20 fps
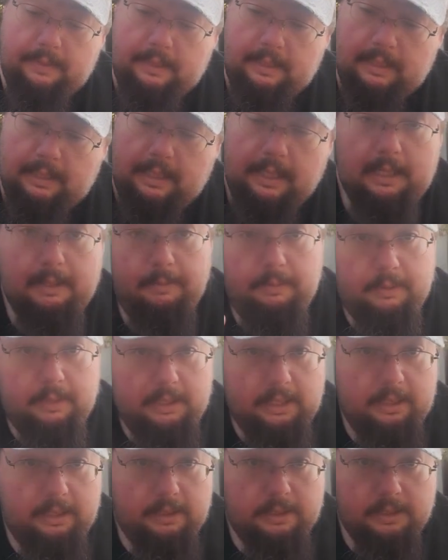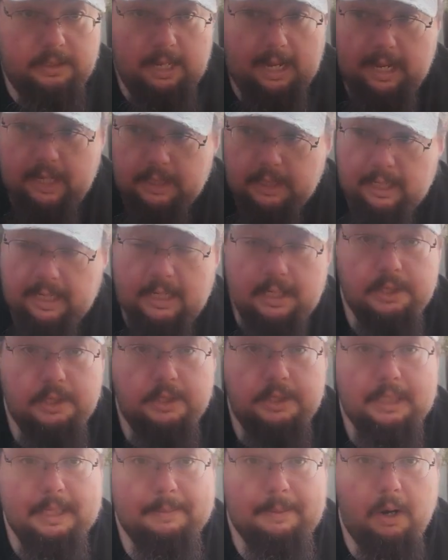he asked
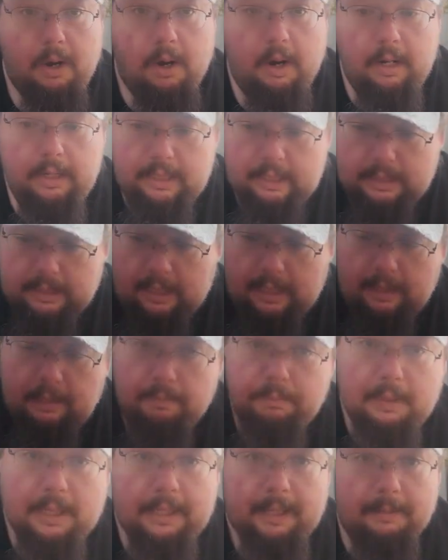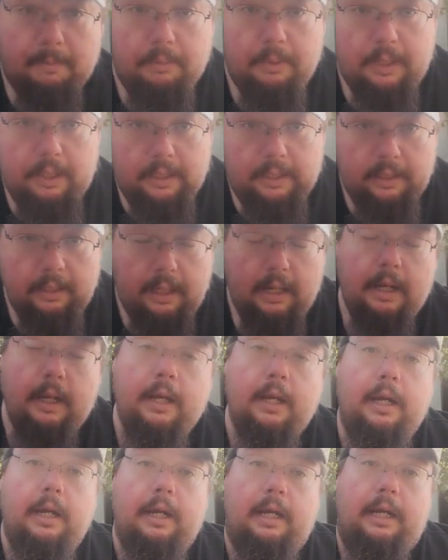Asian Jimmy Hart, he's like, pick a brick.
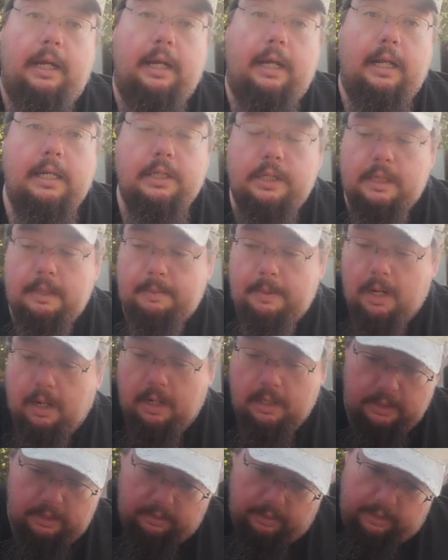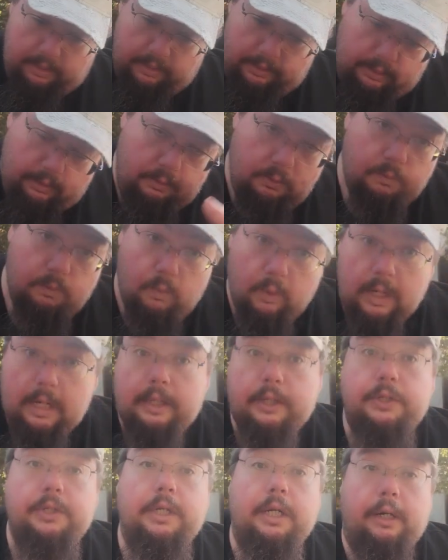And Asian Jimmy Hart's like, hey, one
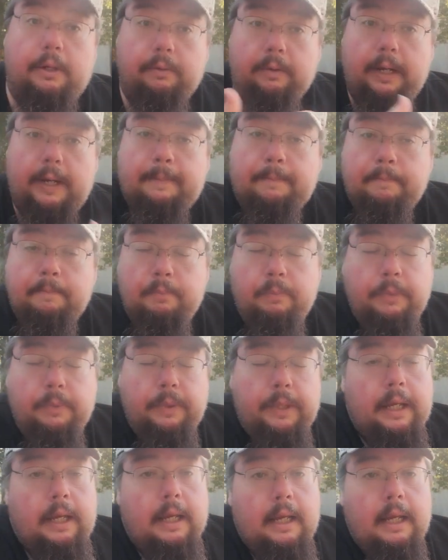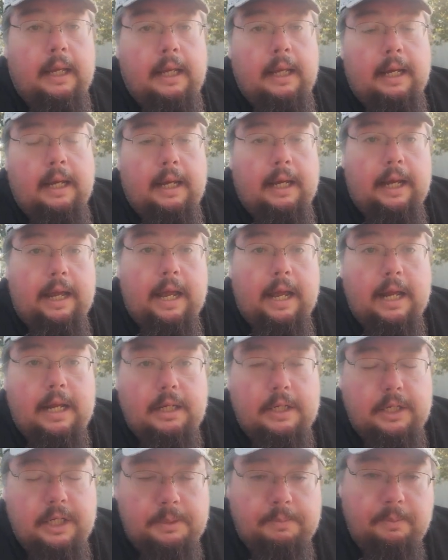in the center, right?
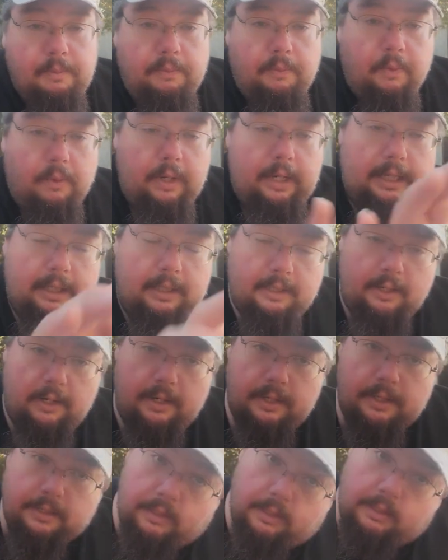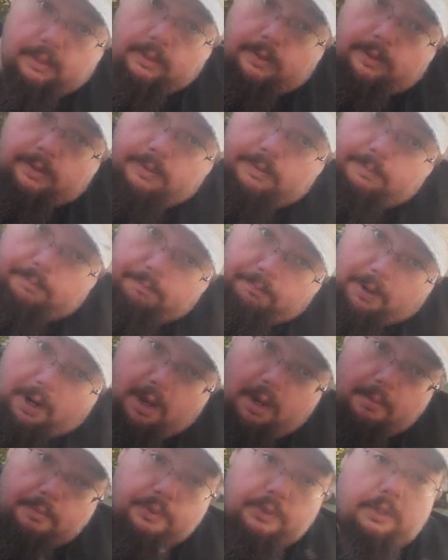And just before he starts to
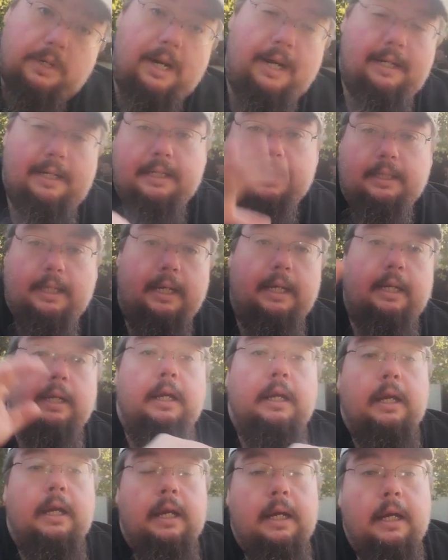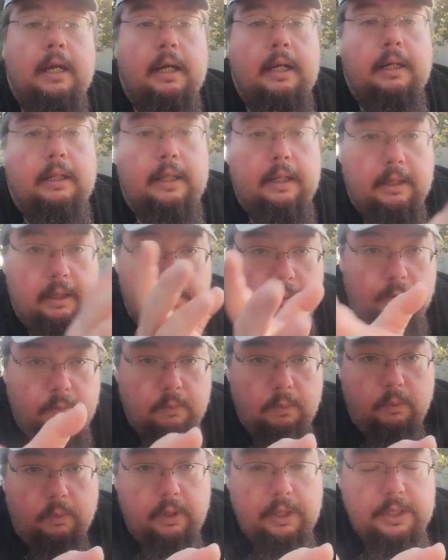palm strike this thing, the
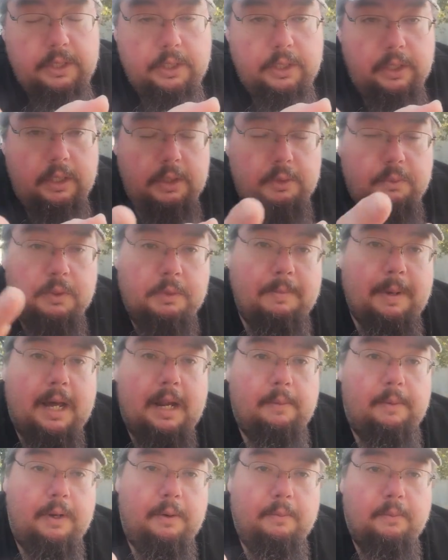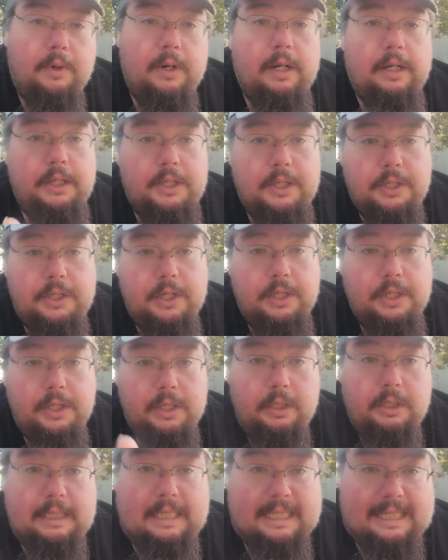one judge, which by the way, one of these
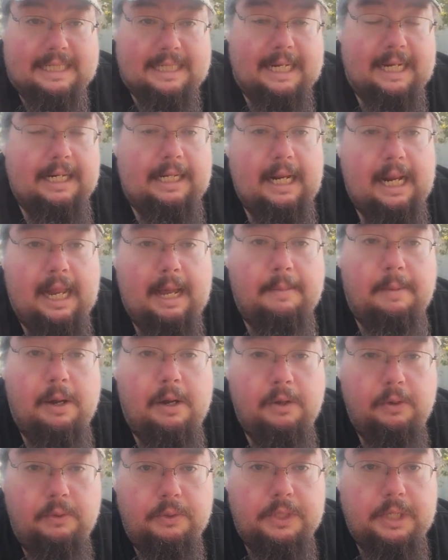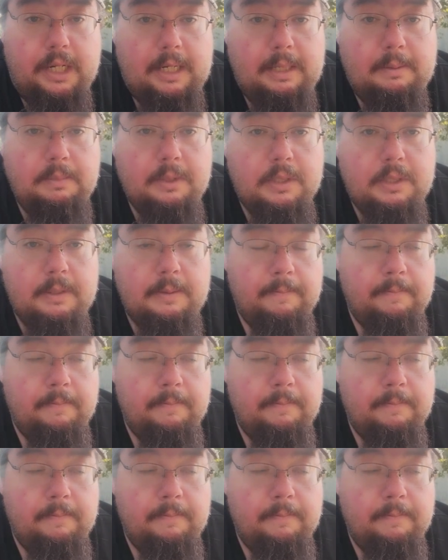judges looks exactly like my Uncle James.